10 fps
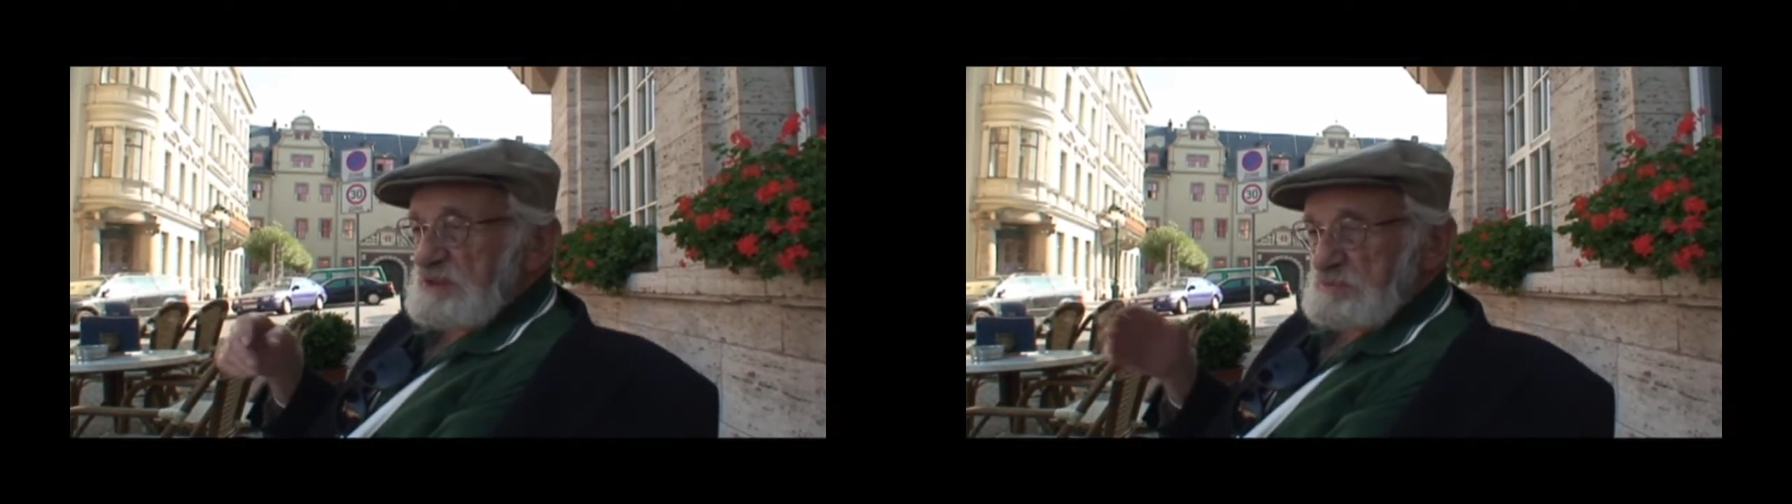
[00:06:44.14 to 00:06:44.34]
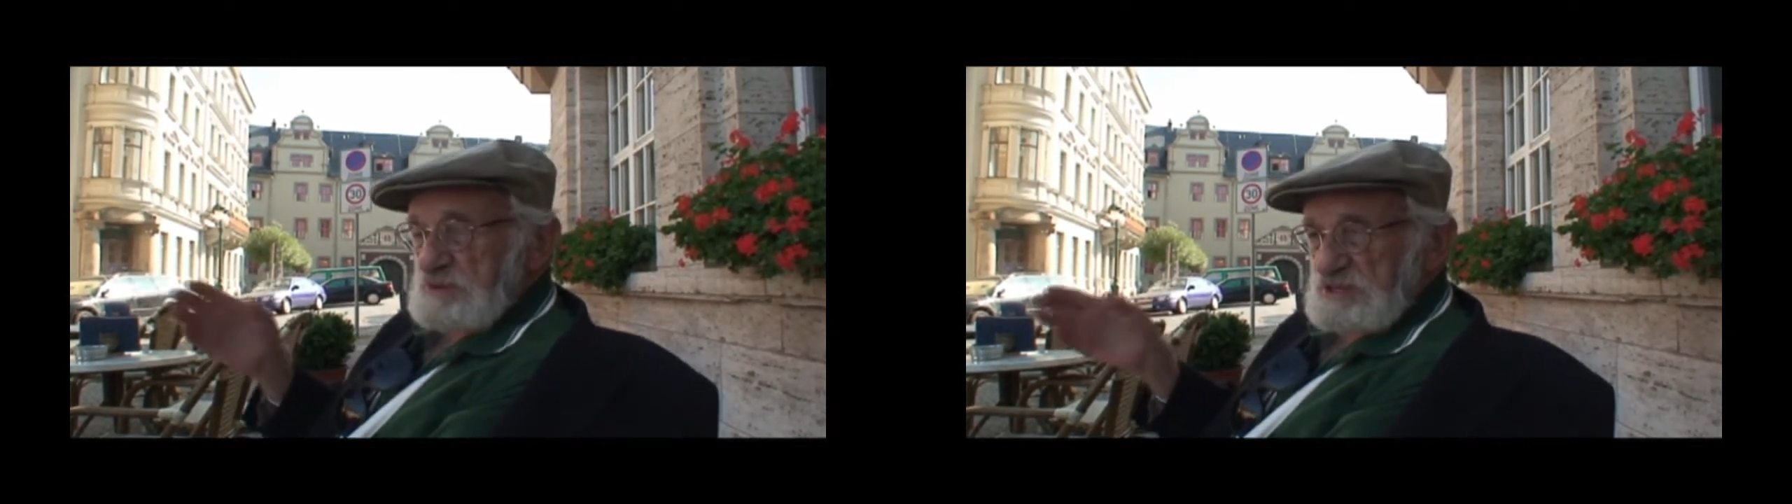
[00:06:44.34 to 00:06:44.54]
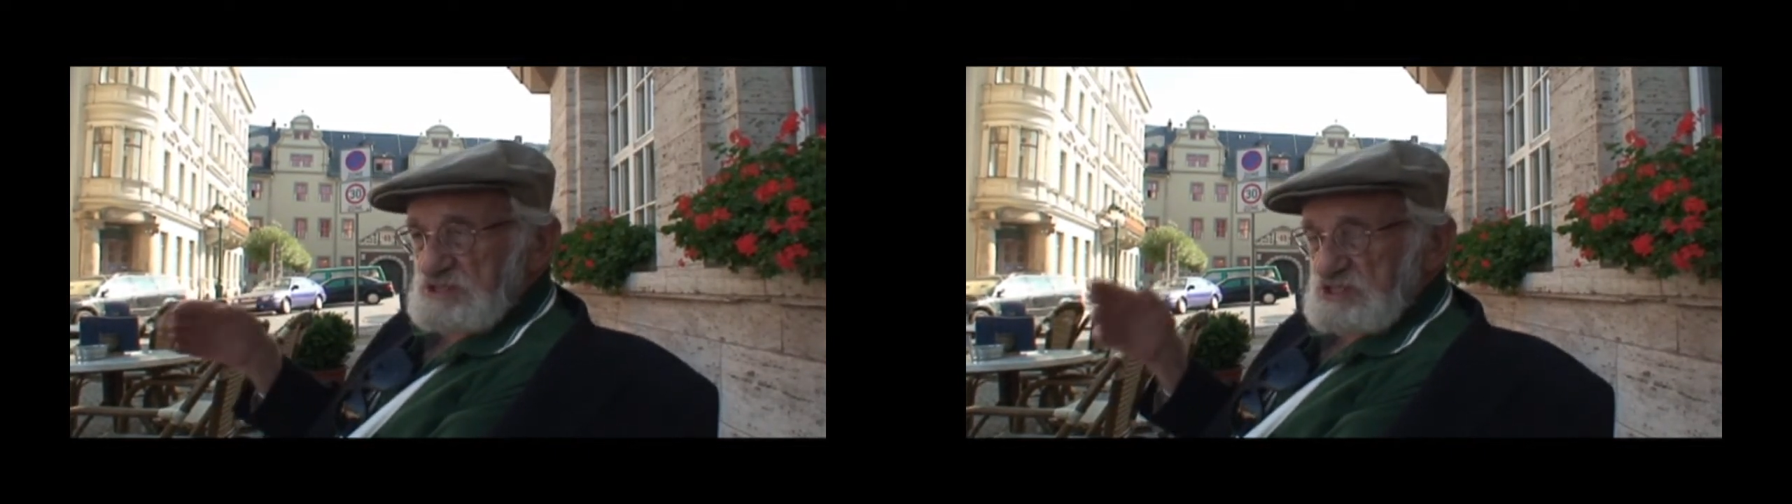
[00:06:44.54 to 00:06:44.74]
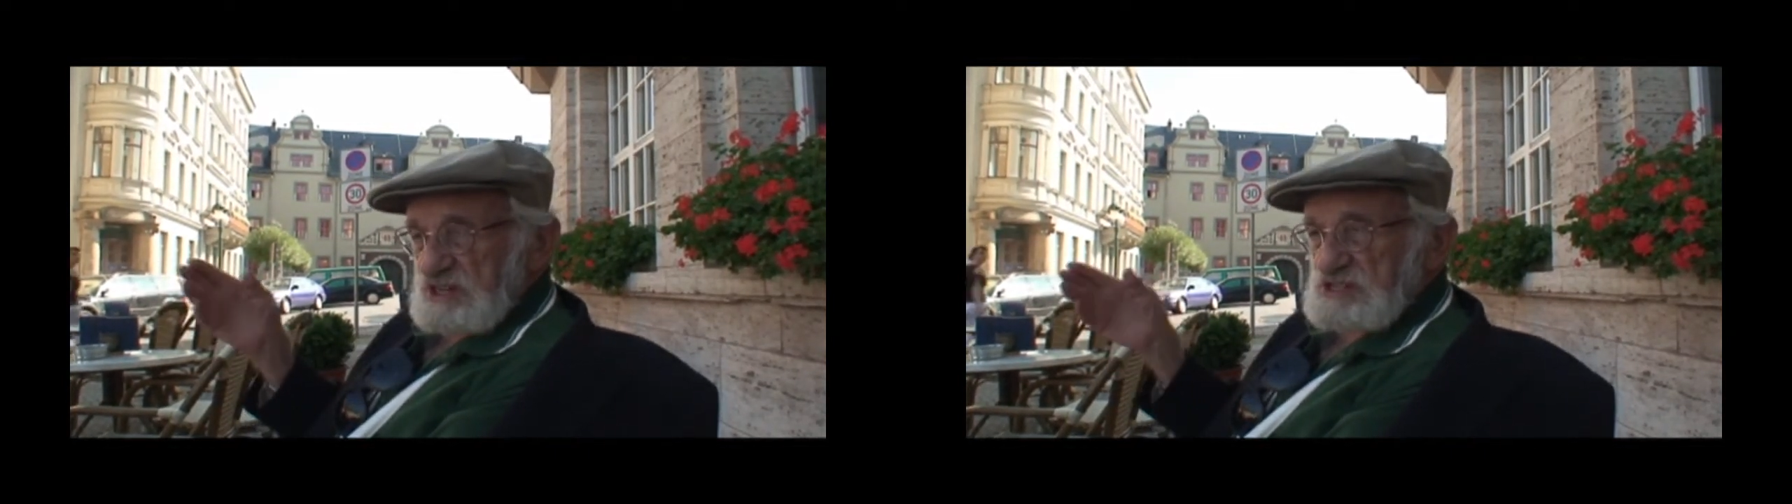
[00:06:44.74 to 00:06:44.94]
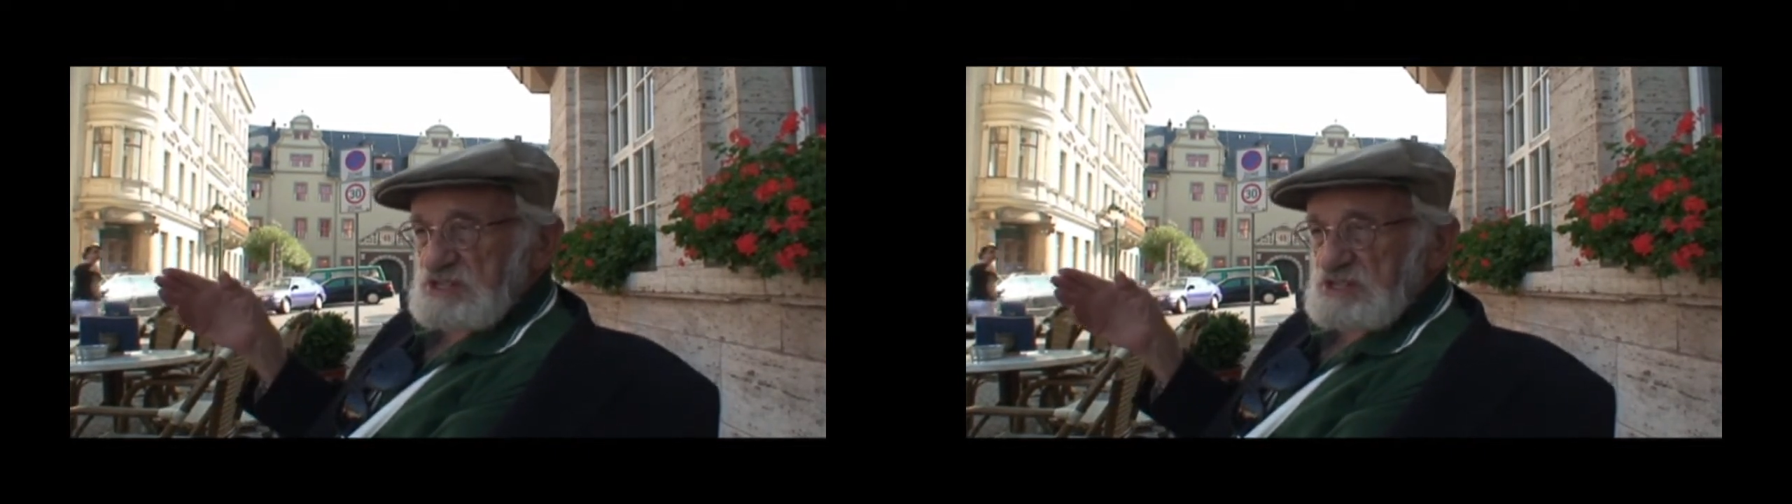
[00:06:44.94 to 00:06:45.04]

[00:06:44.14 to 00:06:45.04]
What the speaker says: appears at